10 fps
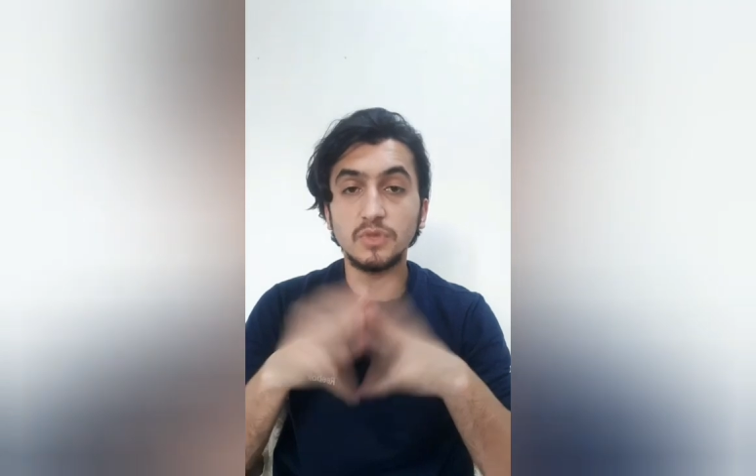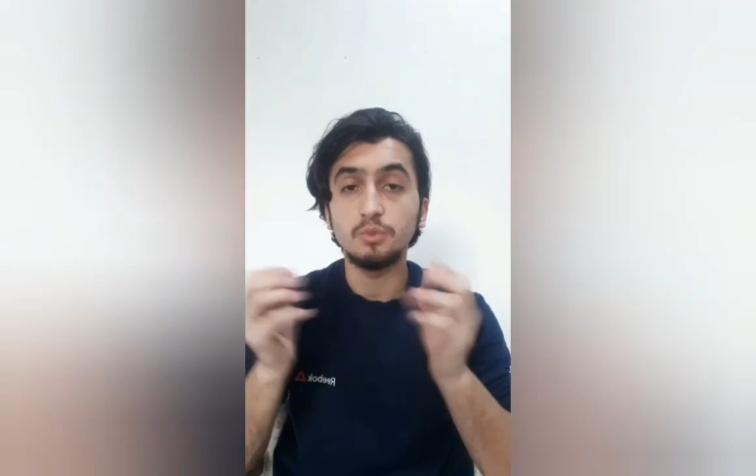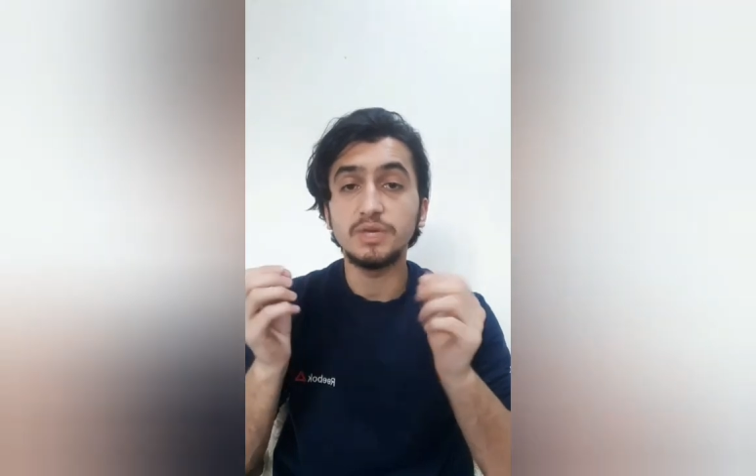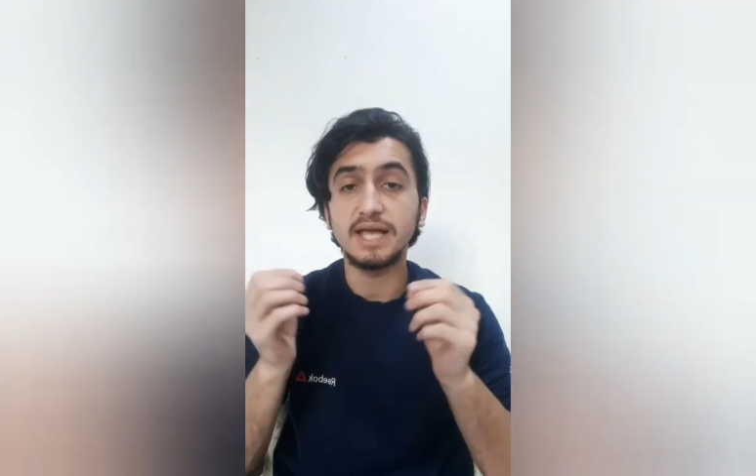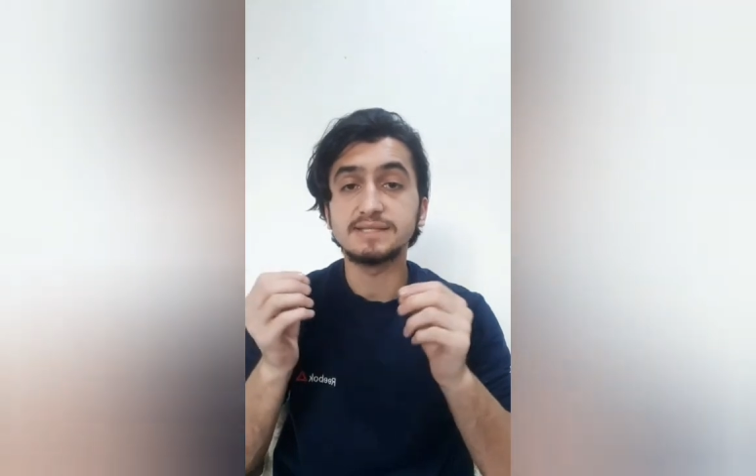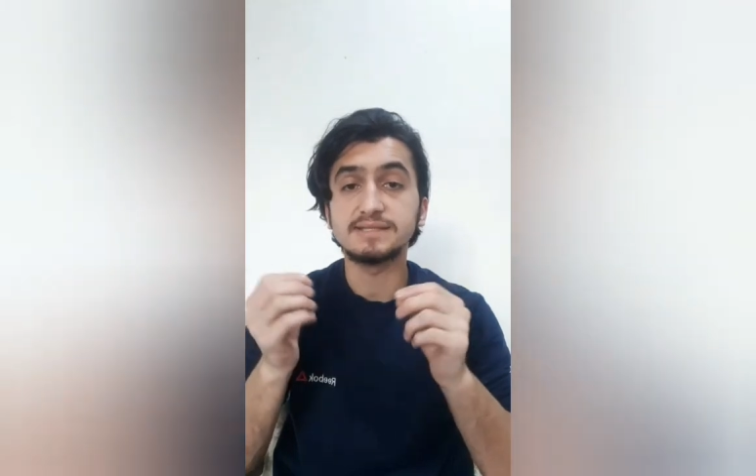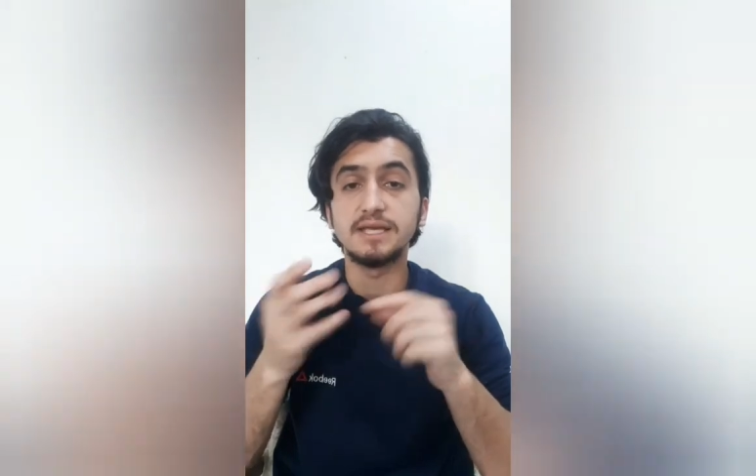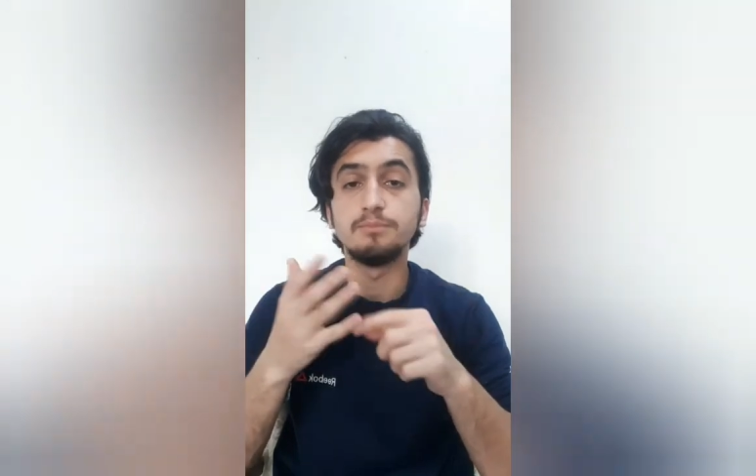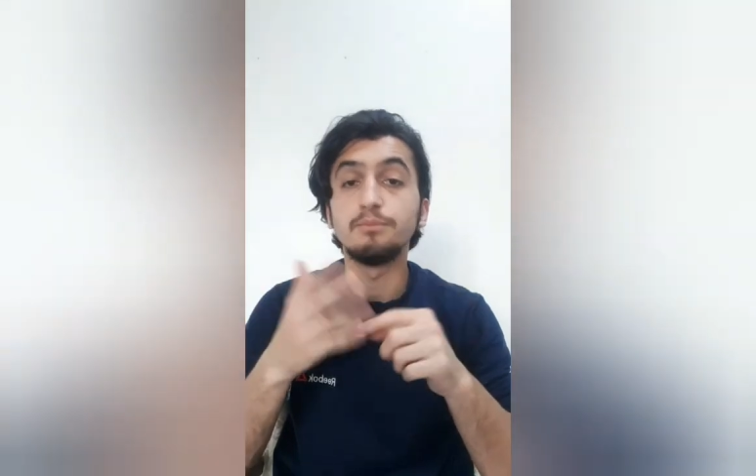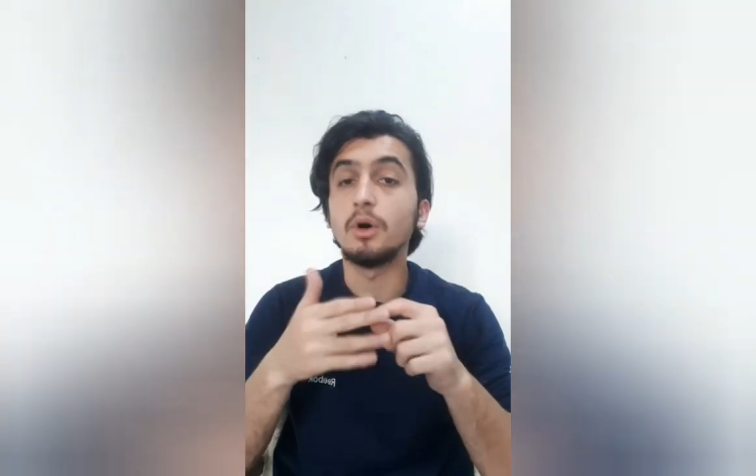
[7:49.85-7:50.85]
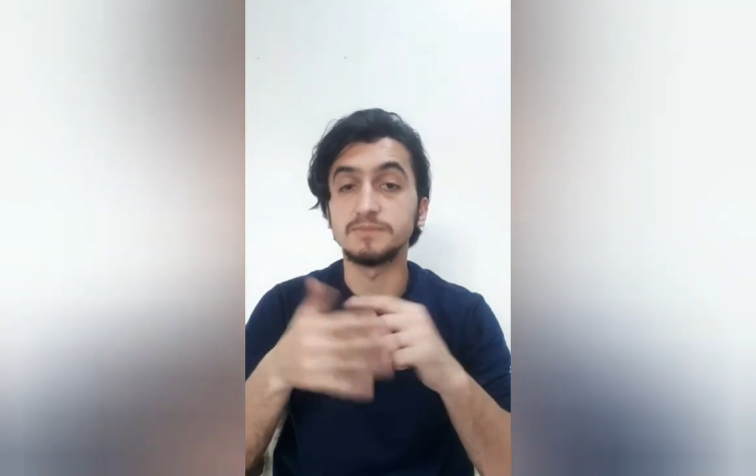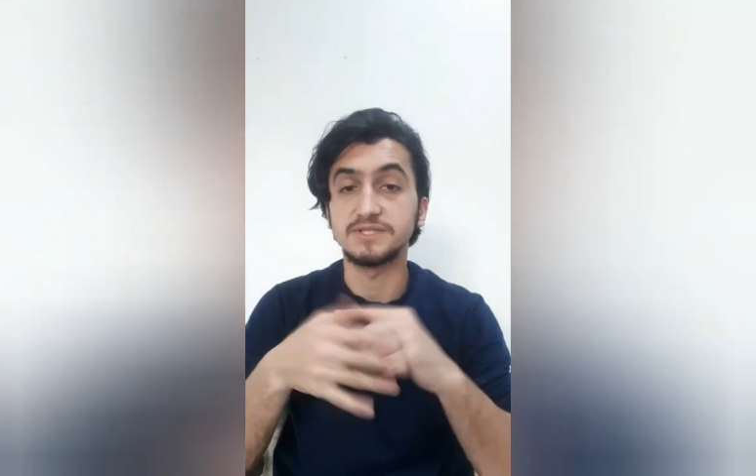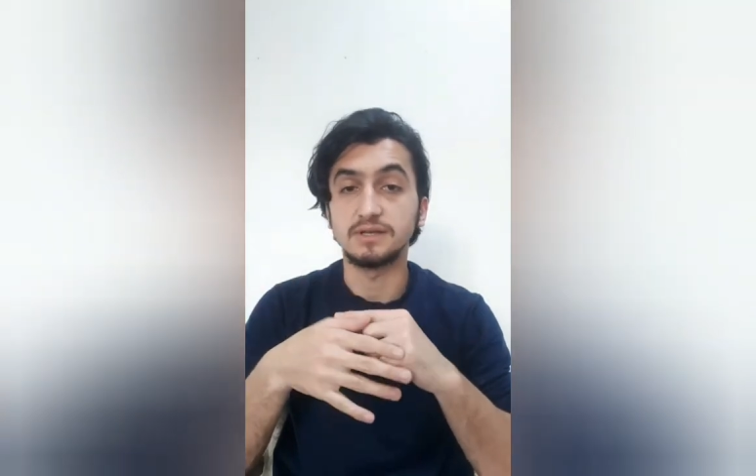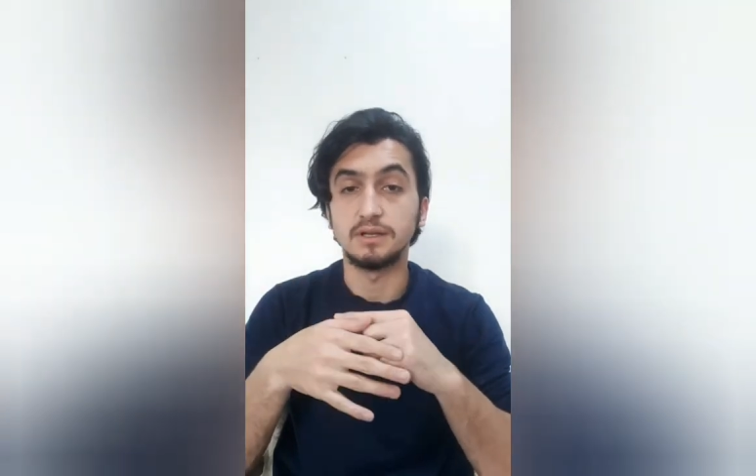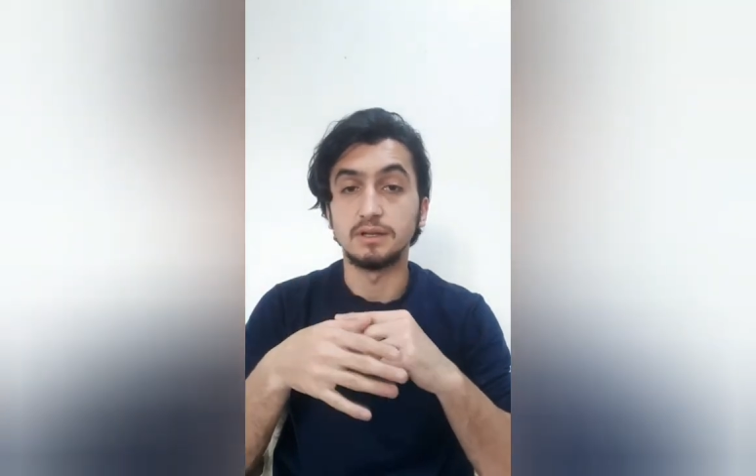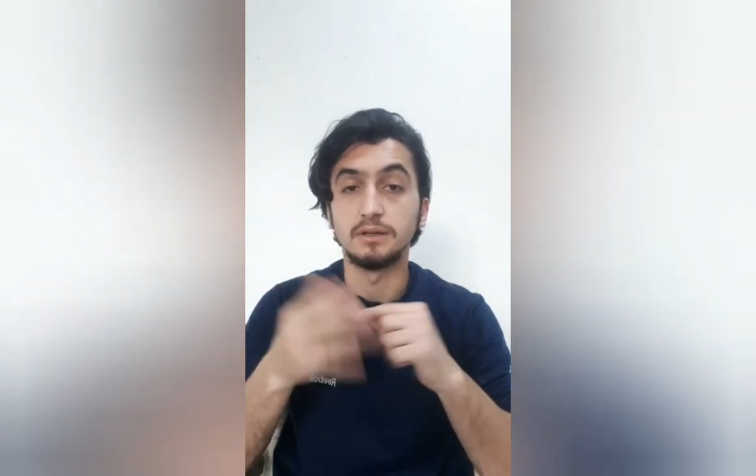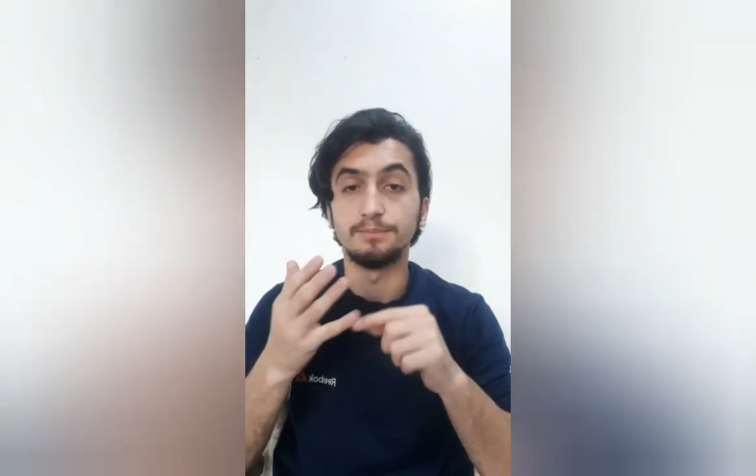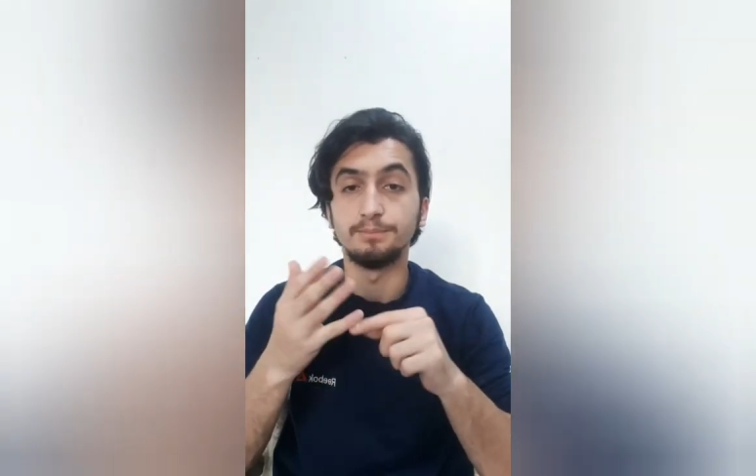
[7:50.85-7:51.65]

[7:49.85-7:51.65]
we can say bomb cell.